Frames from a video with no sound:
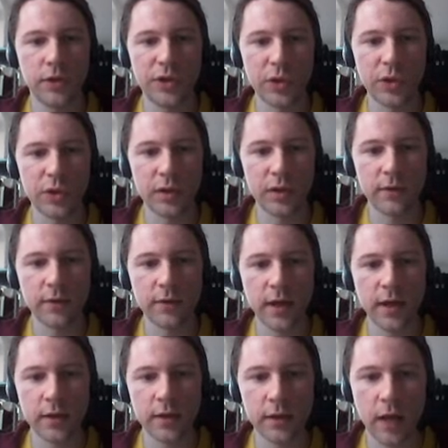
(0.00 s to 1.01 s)
total
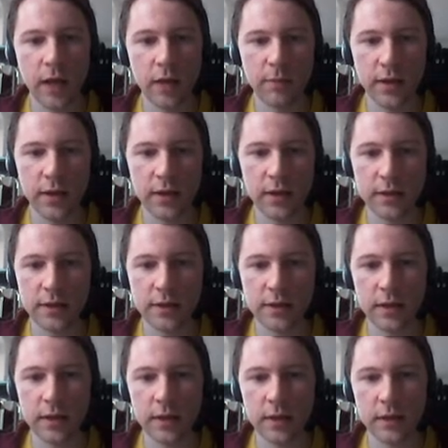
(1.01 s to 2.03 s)
final
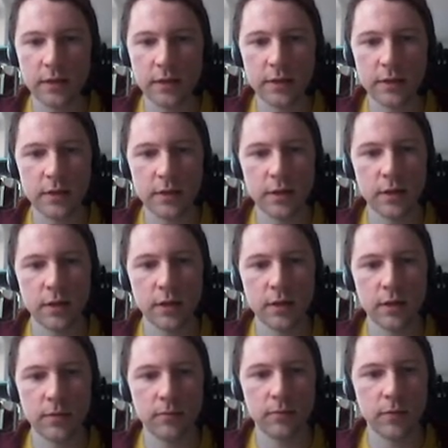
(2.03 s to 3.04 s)
IPS is
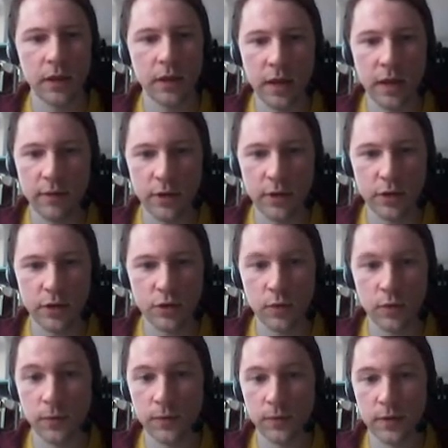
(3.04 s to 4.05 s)
an average
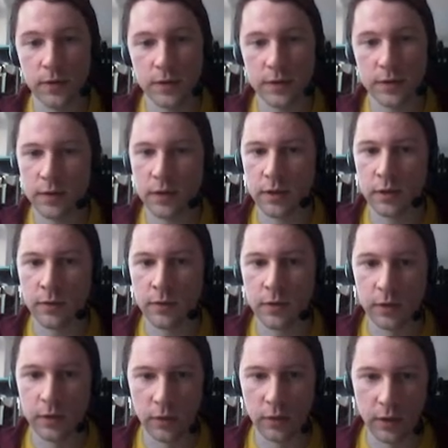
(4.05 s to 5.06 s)
of these
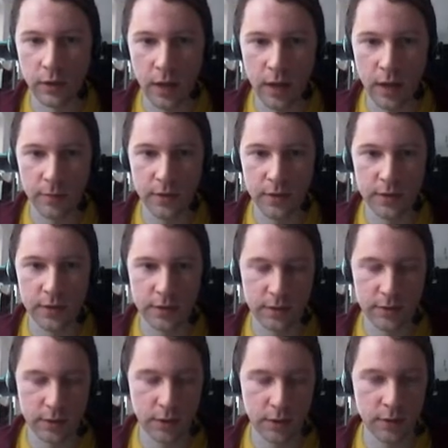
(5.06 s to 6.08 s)
individual
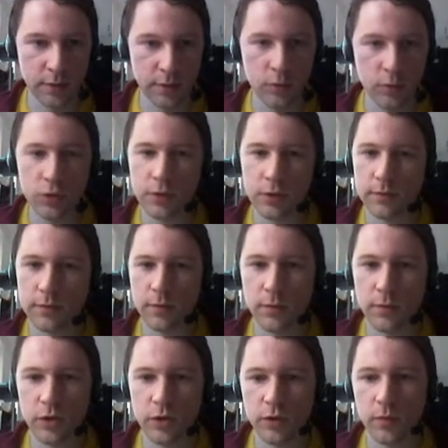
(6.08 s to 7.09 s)
IPS contributions
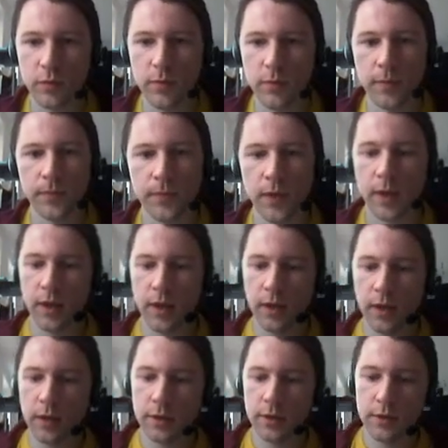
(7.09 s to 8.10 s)
from each group.
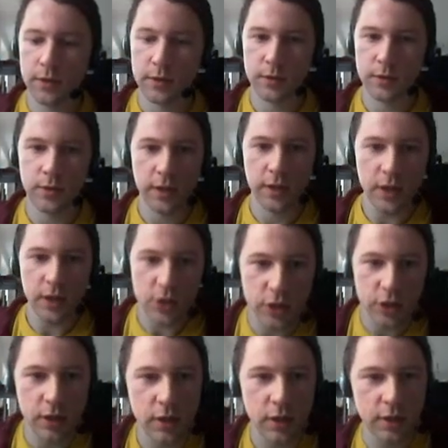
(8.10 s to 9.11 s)
So the
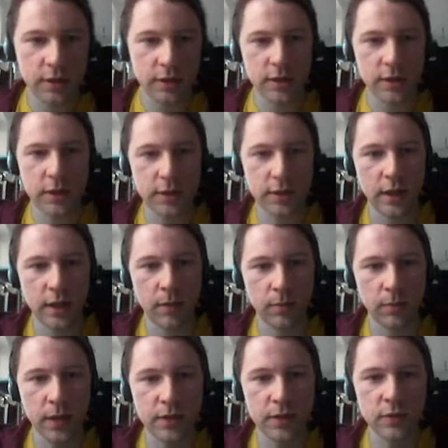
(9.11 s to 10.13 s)
catch here is this
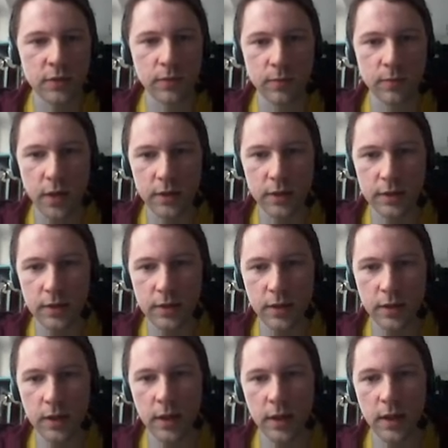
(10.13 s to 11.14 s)
apply softmax,
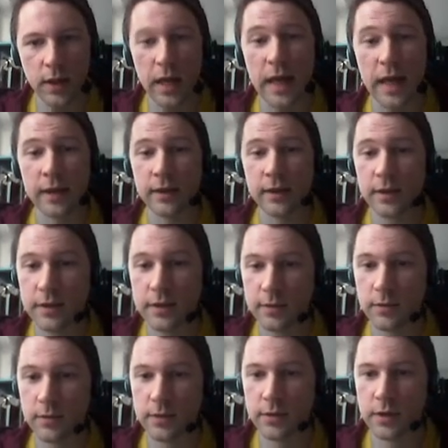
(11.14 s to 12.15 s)
and
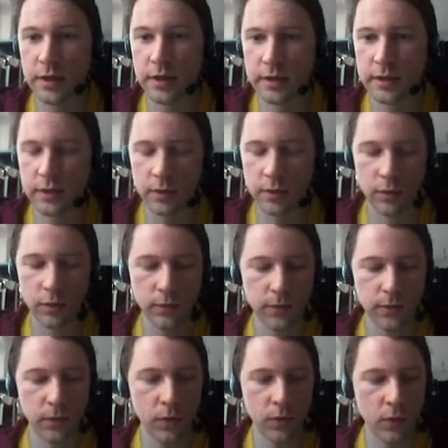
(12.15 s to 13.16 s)
this was the reason
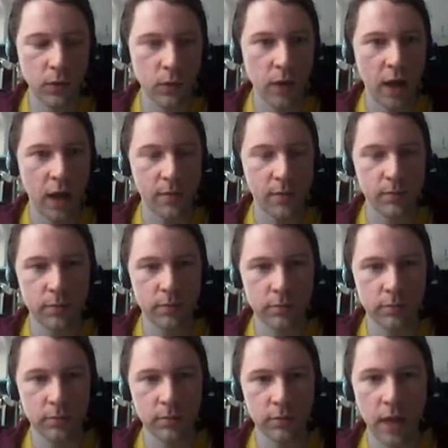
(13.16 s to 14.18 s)
of low
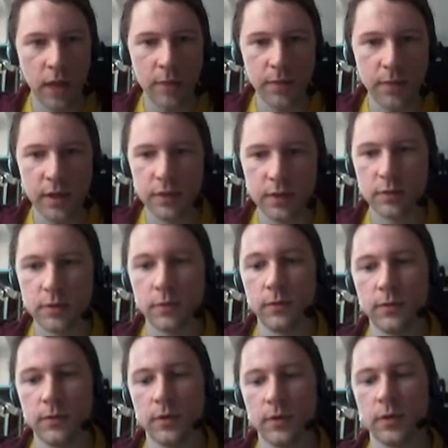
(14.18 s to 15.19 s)
IPS
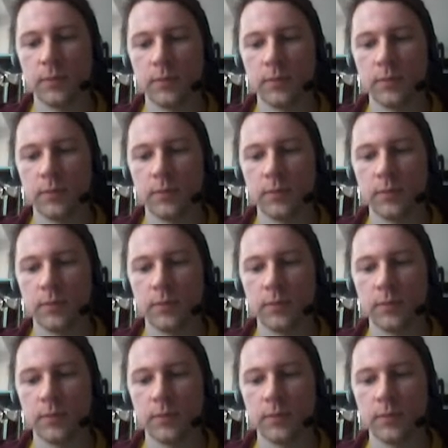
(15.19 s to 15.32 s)
of